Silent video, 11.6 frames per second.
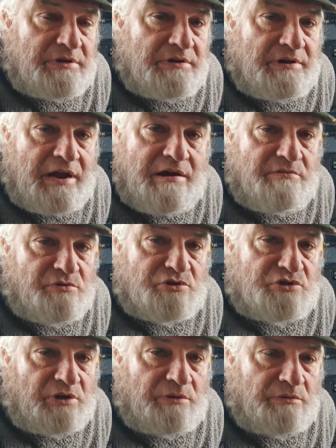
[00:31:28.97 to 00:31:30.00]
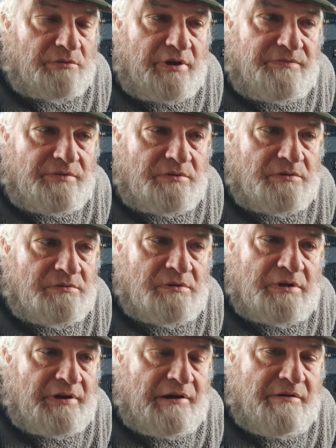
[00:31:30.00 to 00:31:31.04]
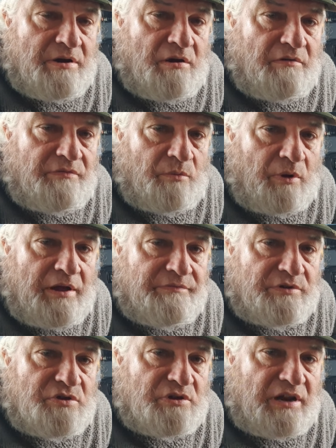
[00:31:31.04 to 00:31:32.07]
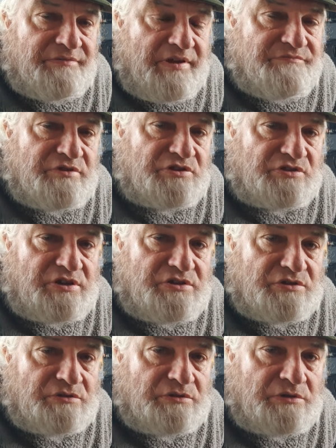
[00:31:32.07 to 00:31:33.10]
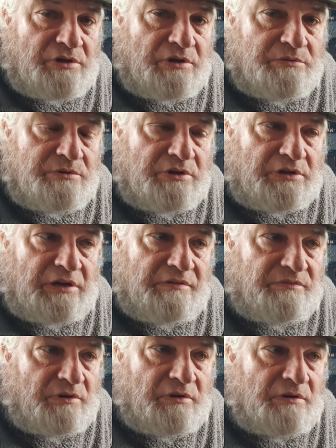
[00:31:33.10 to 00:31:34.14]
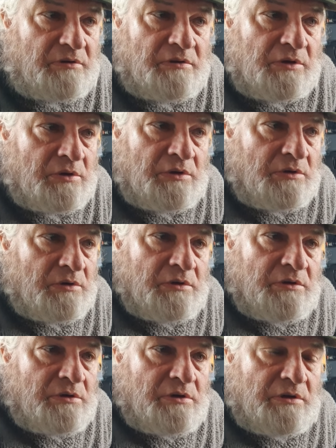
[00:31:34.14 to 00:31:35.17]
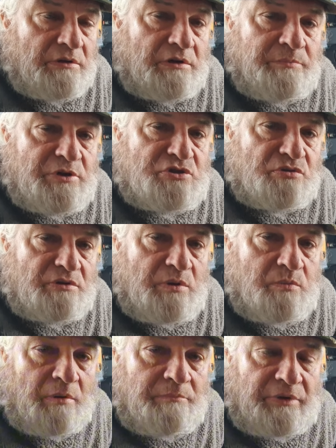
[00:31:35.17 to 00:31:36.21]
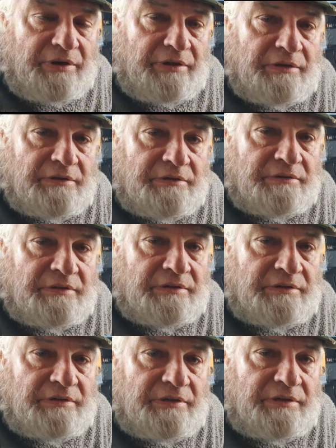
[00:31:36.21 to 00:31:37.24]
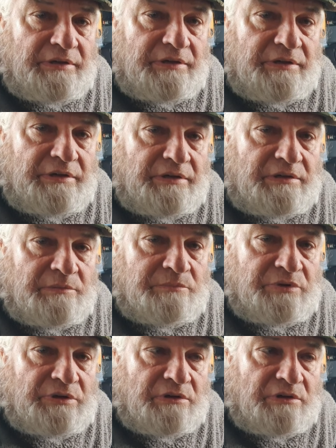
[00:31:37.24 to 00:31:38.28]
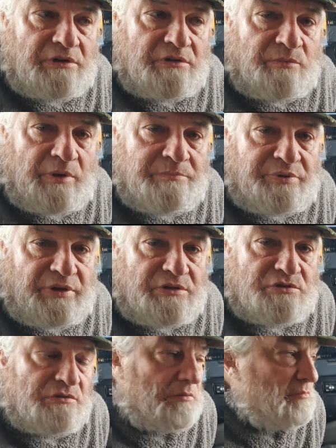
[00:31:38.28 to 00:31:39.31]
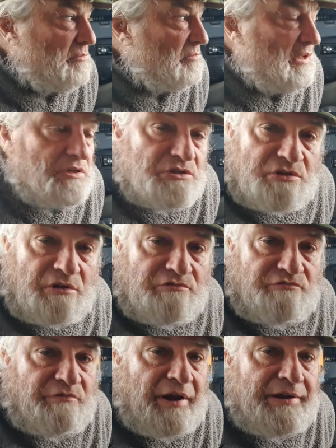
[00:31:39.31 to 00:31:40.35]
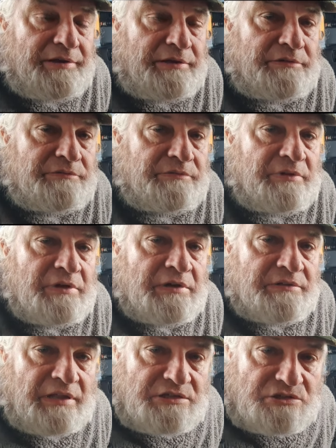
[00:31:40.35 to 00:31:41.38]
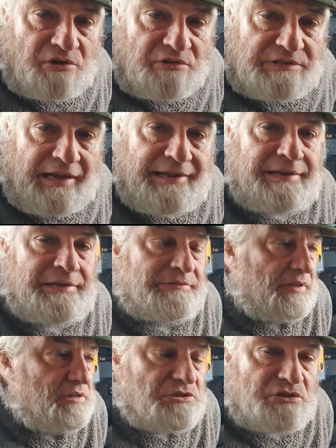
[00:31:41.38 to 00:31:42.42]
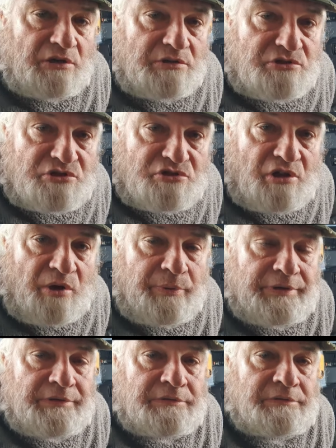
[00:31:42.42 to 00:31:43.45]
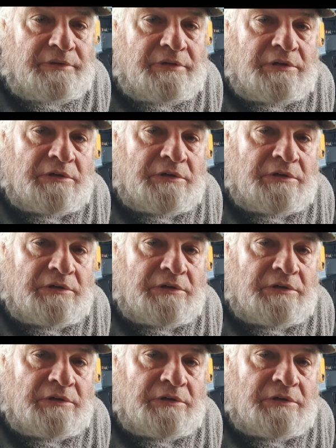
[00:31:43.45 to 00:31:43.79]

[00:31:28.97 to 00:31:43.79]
an hour or so, or even an hour and a half or whatever. You can have every season, you know. You can have like, you know, it can be sunny one minute, and then it can be like the wind picks up, and then it starts raining, and then it starts hailing, then it starts snowing, and